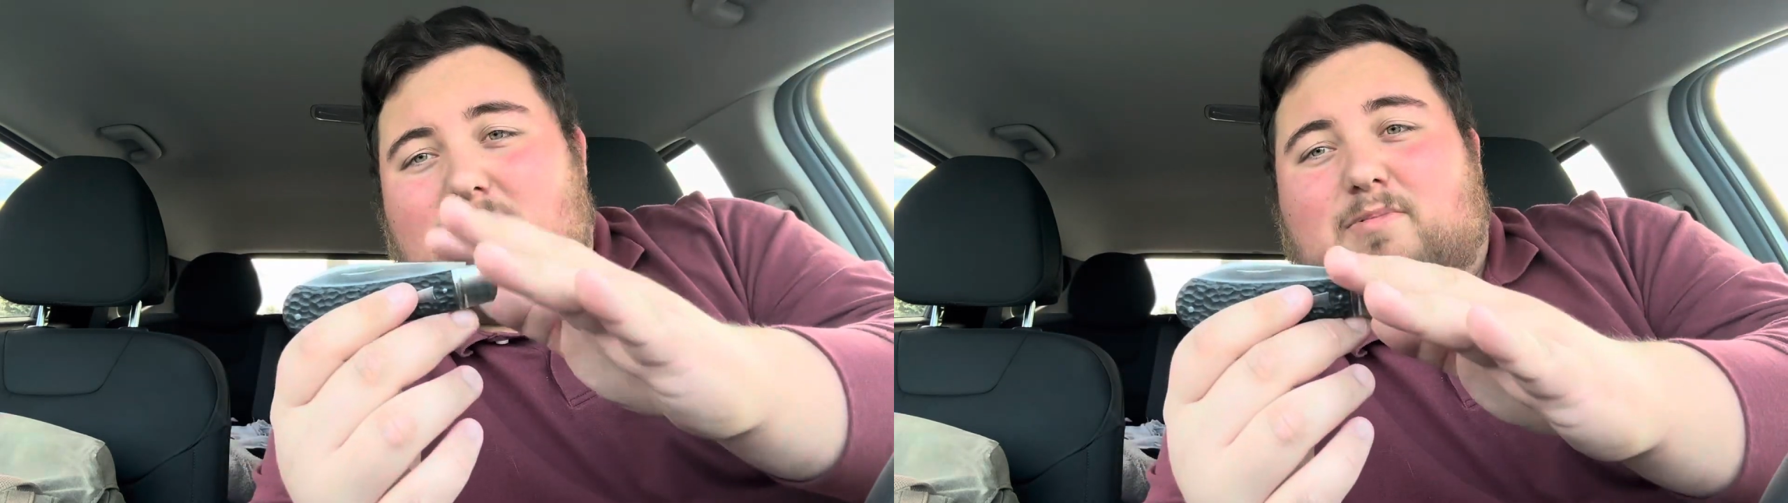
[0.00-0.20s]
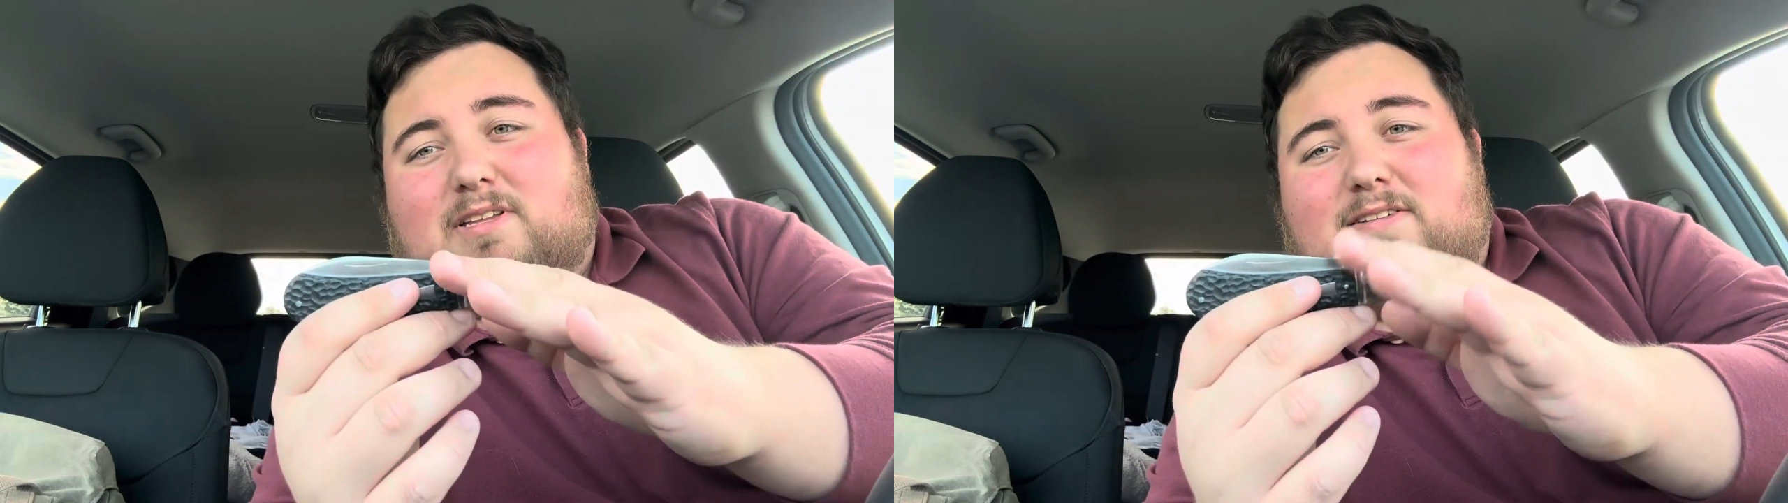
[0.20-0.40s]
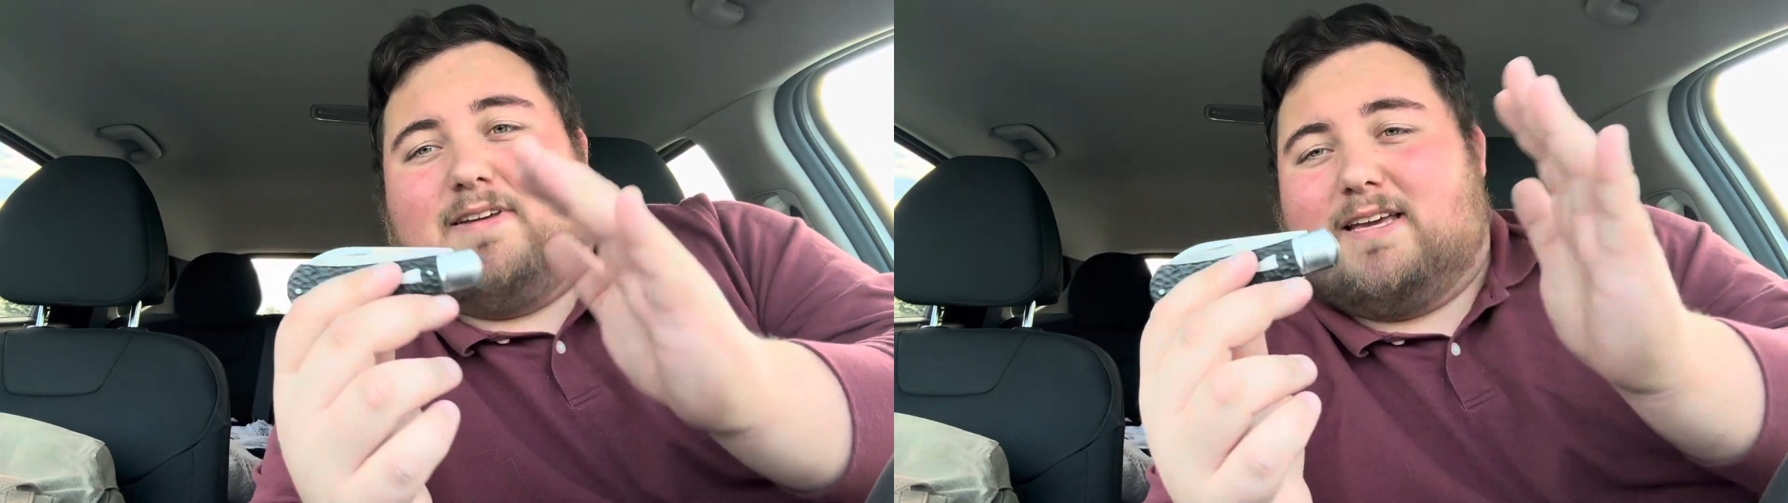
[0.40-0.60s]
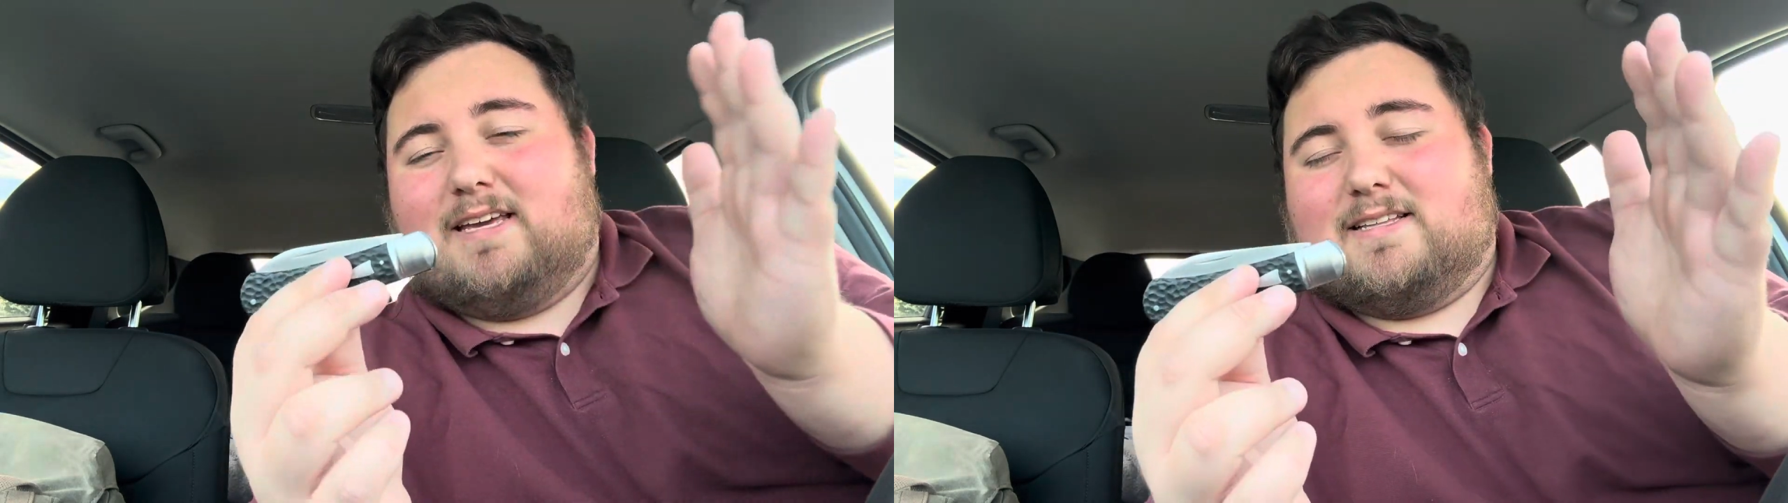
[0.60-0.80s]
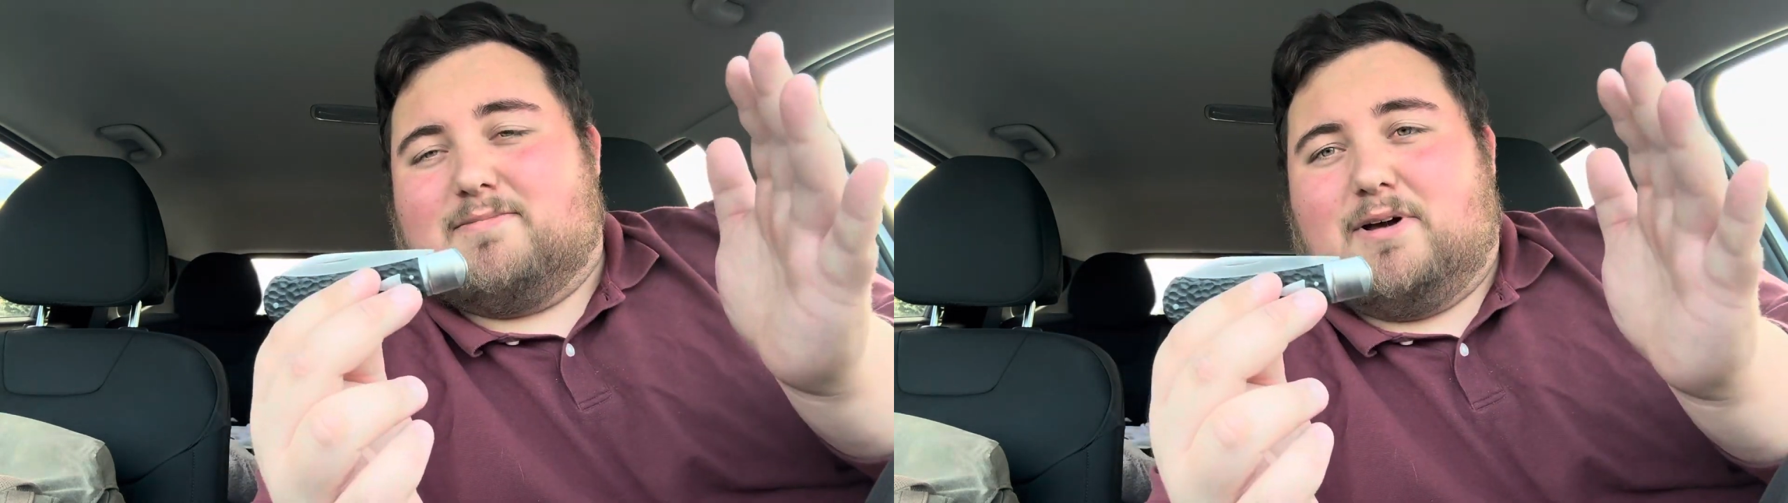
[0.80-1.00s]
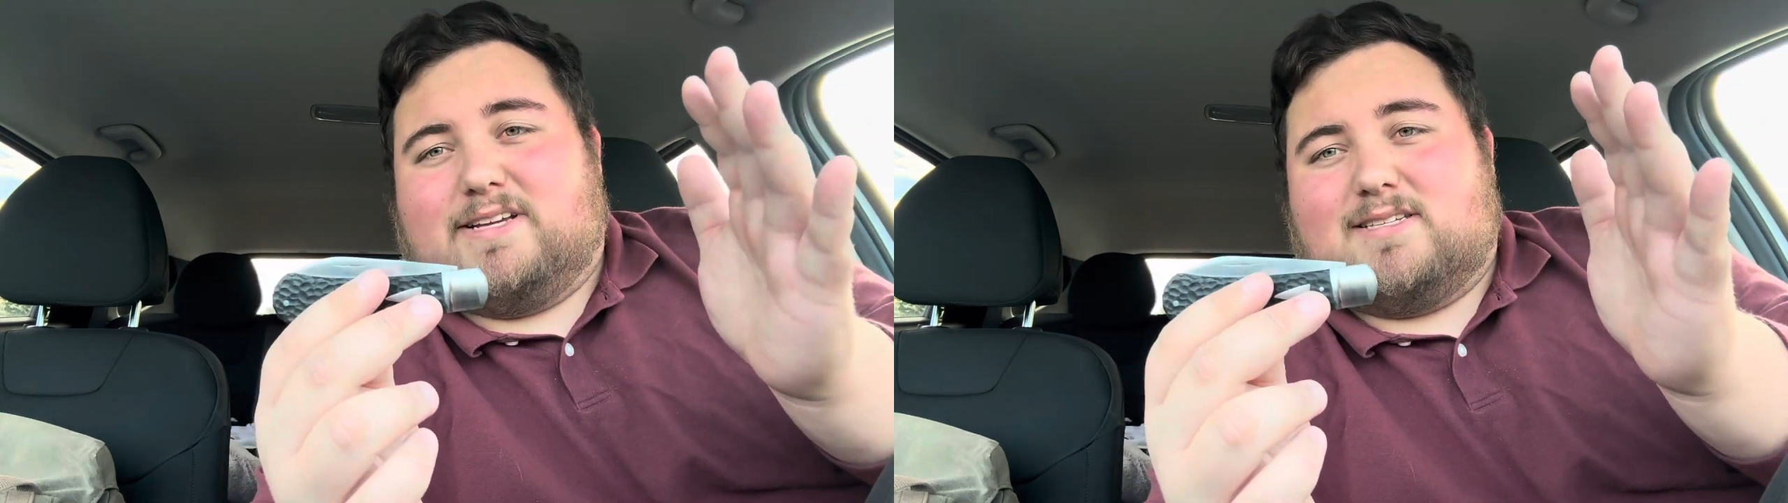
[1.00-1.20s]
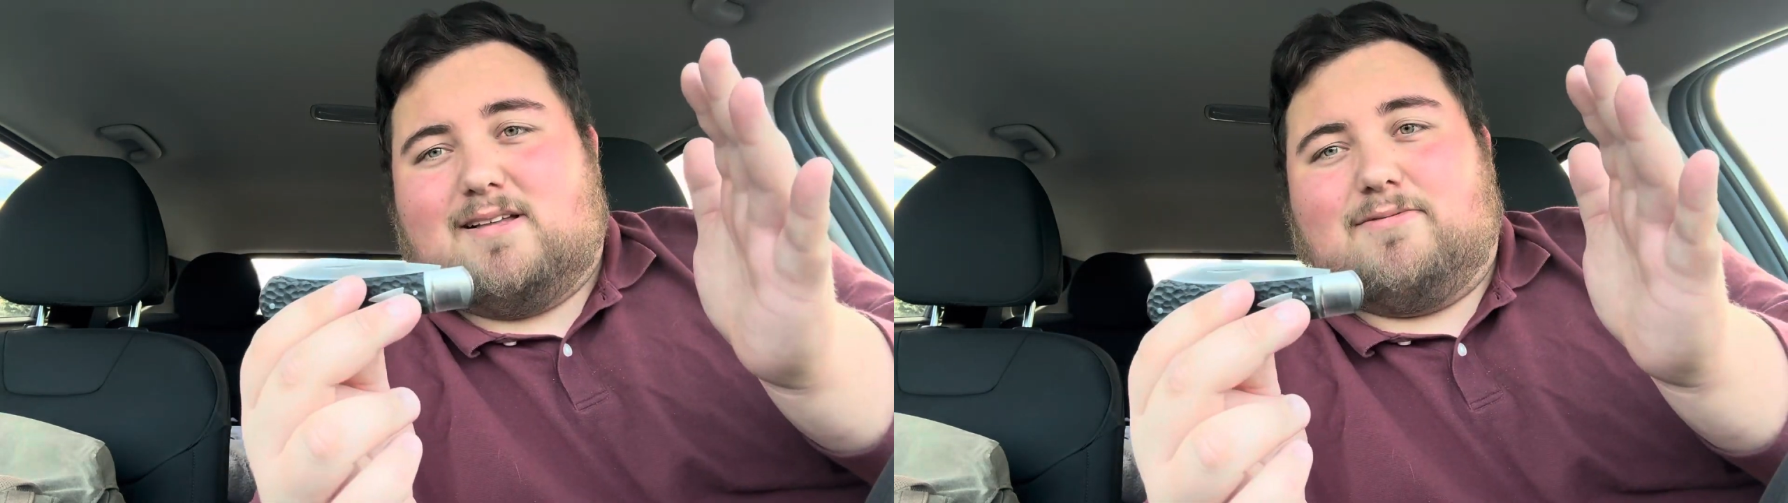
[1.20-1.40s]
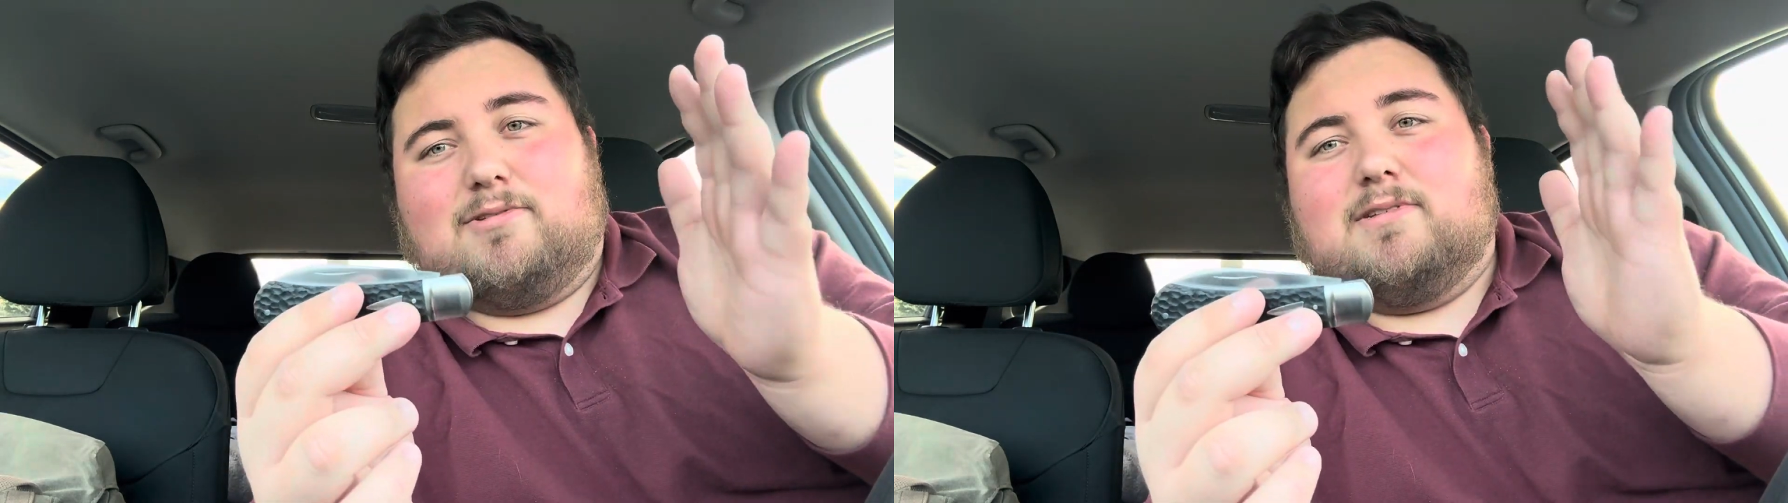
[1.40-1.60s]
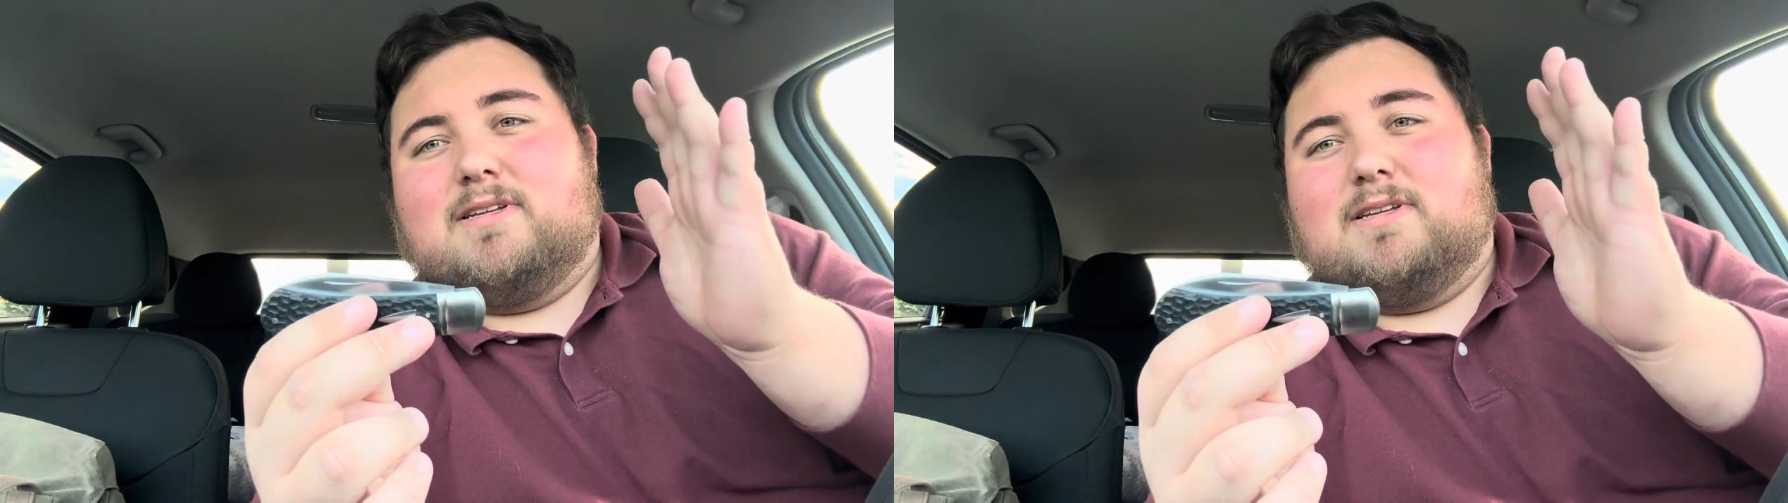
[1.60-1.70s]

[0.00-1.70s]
believe he can get to Mike's level.